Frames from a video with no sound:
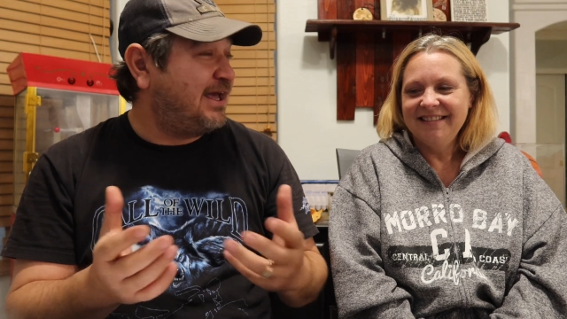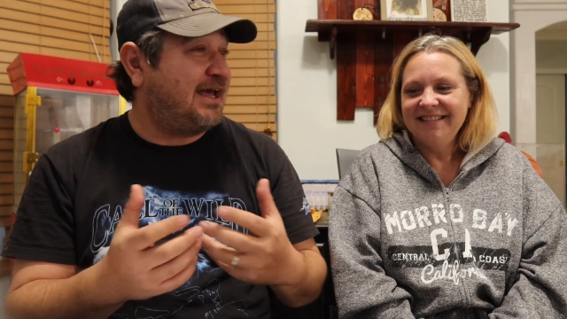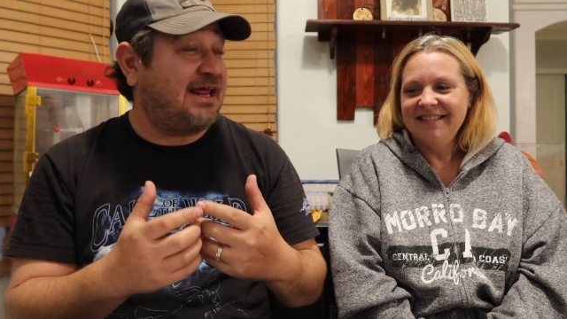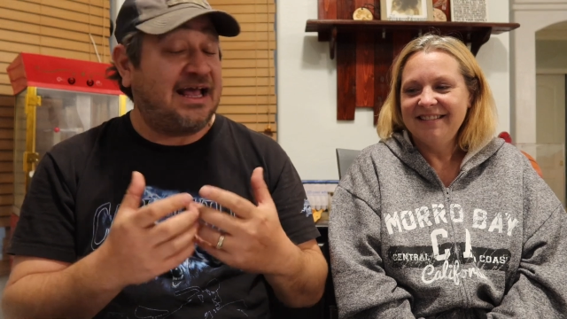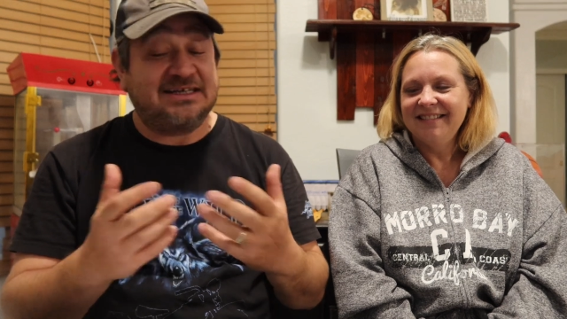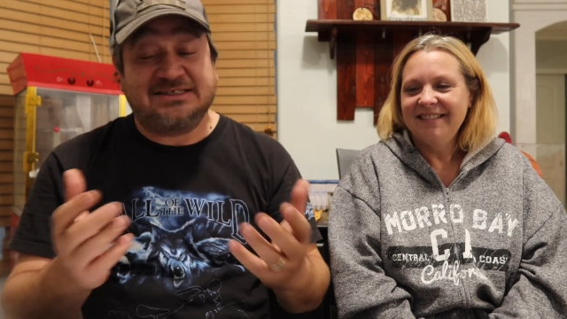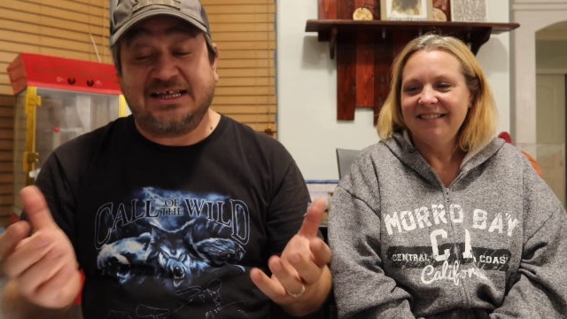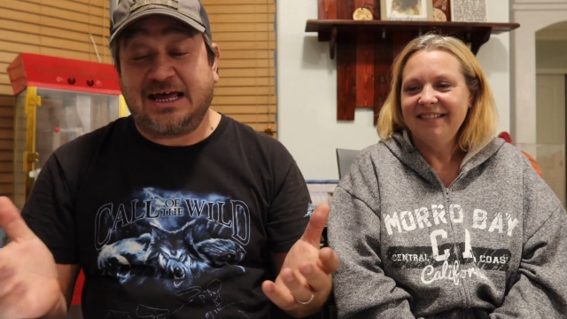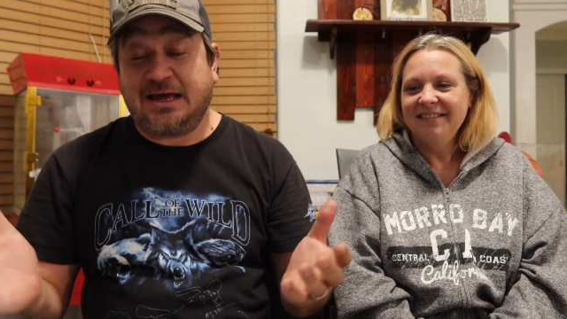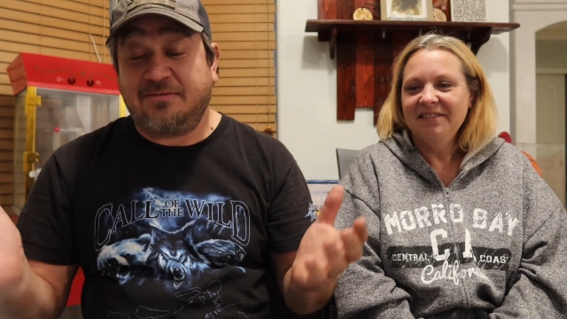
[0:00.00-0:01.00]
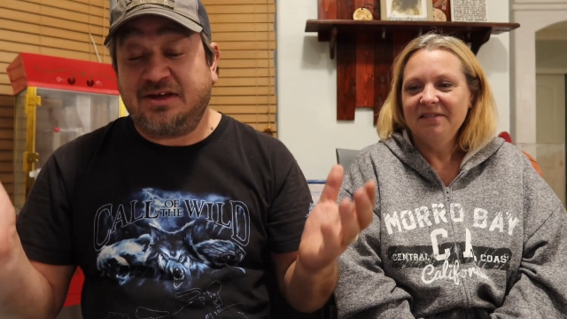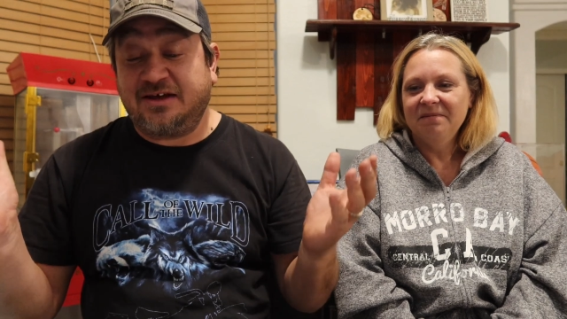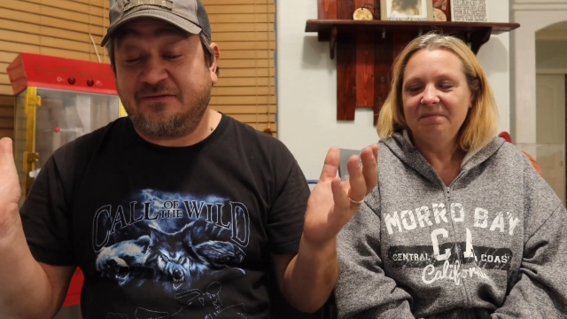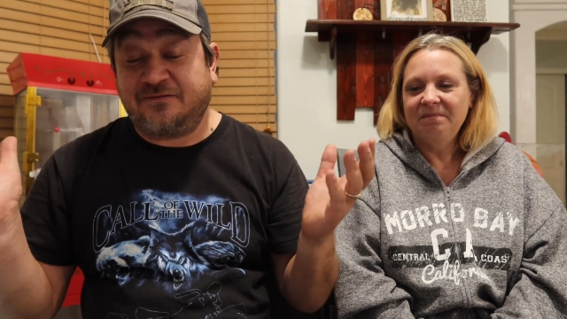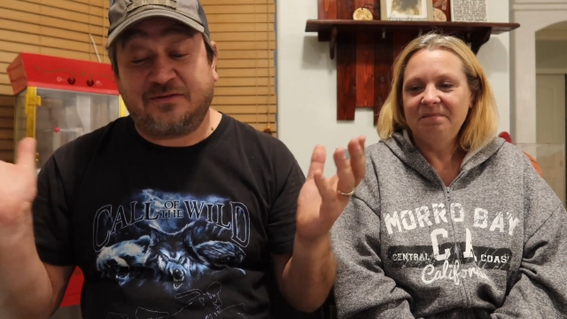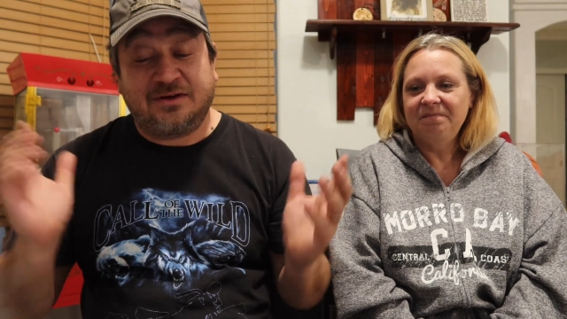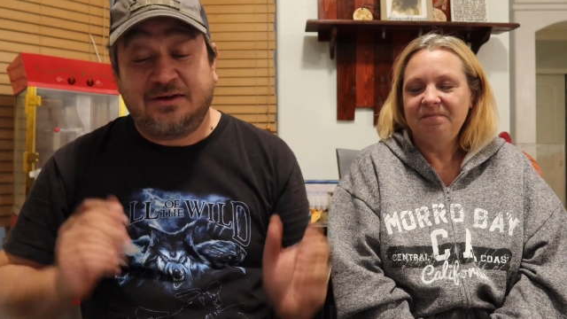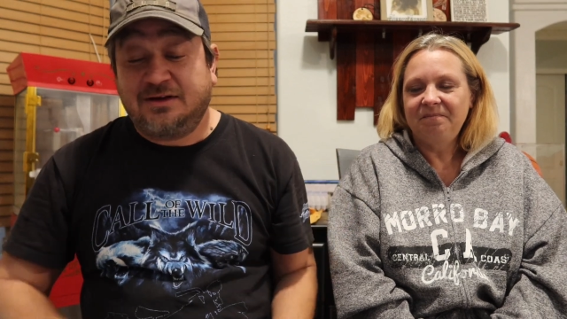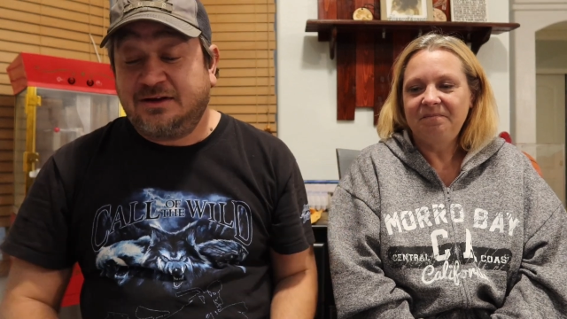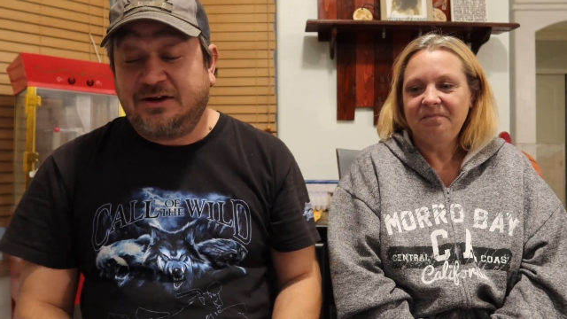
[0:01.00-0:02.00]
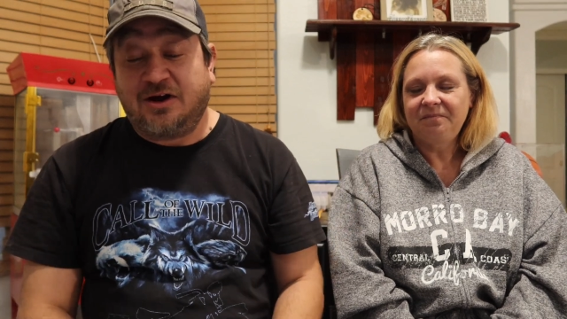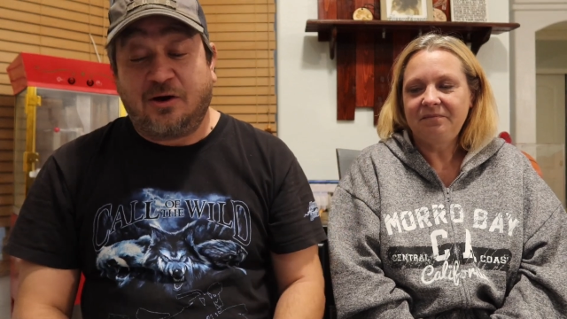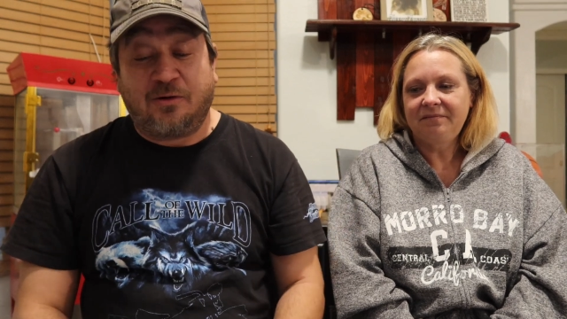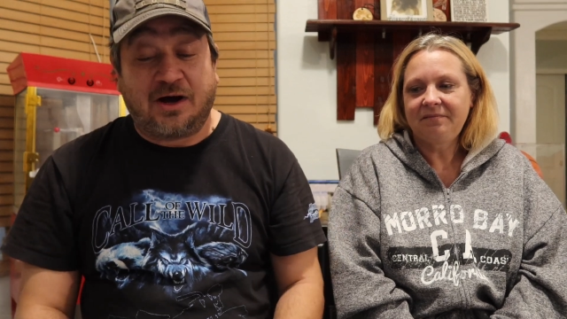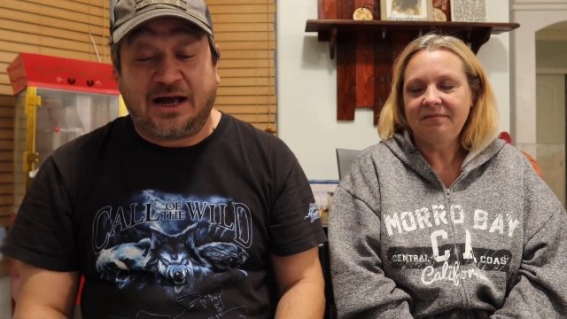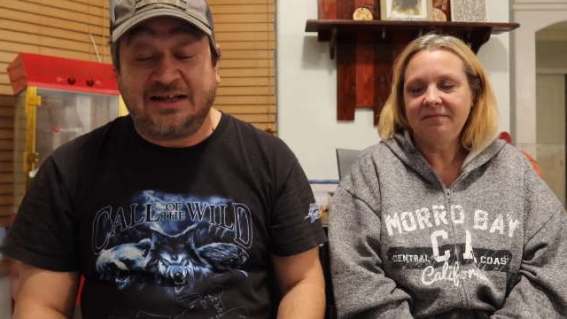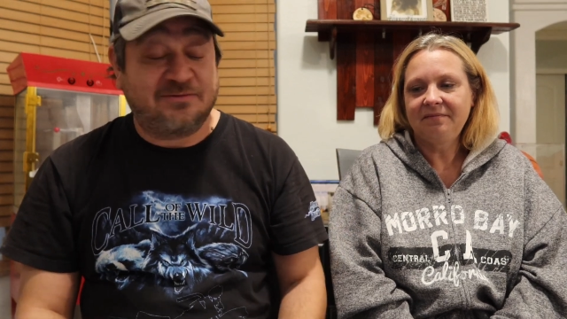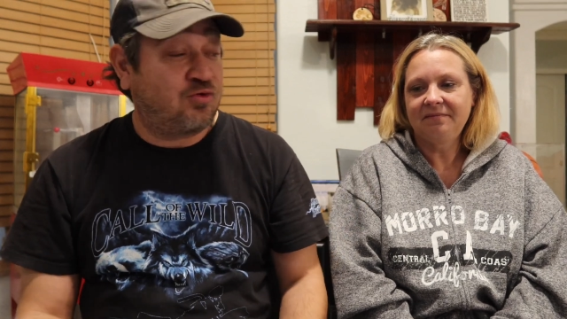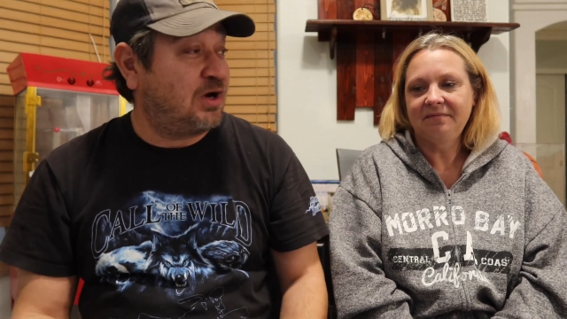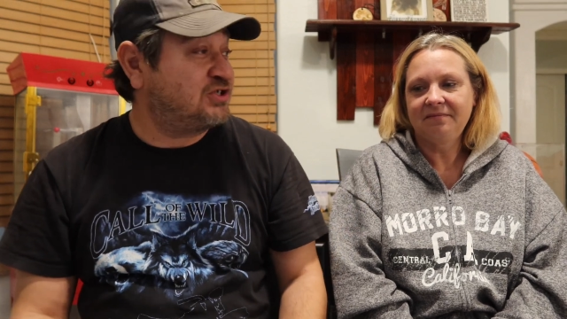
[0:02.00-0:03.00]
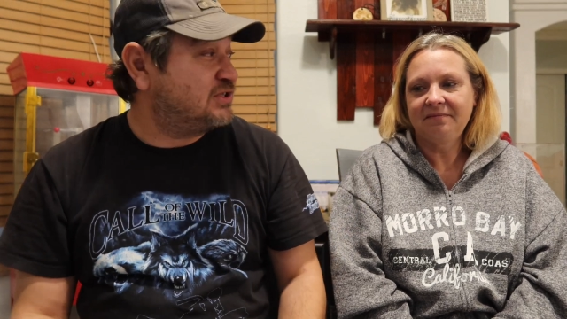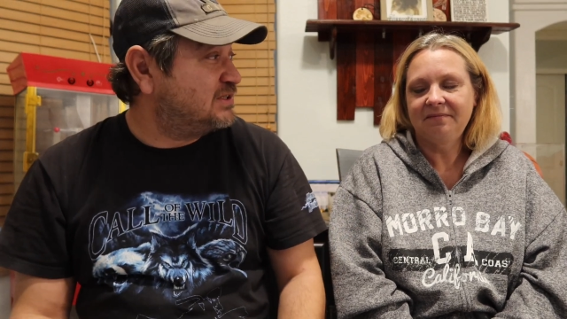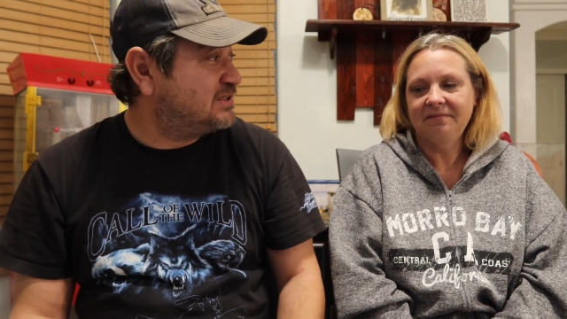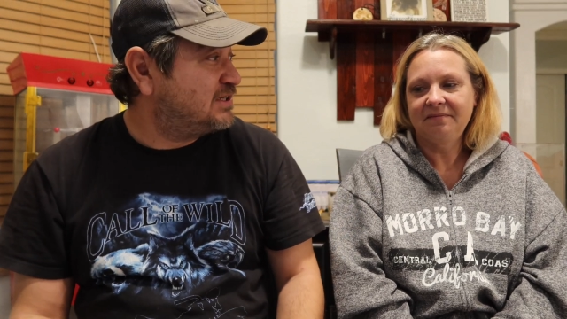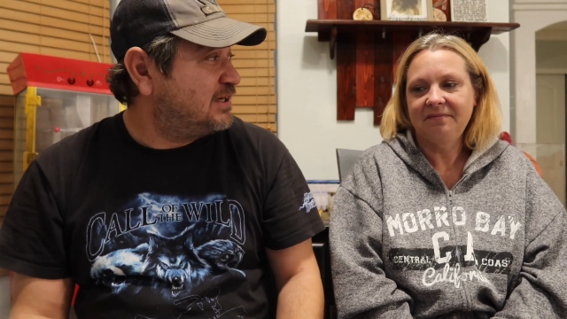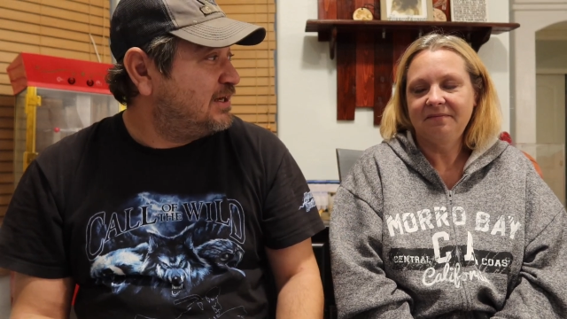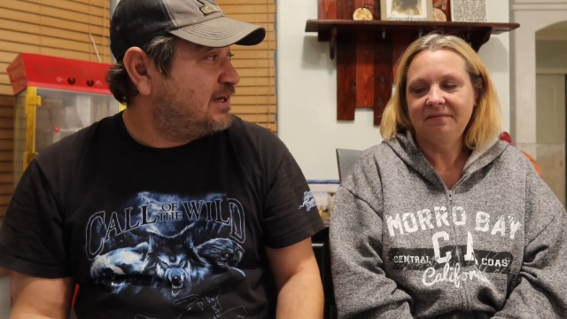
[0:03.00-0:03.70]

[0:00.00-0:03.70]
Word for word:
Speaker 1: and asked them if, you know, uh, I had some questions.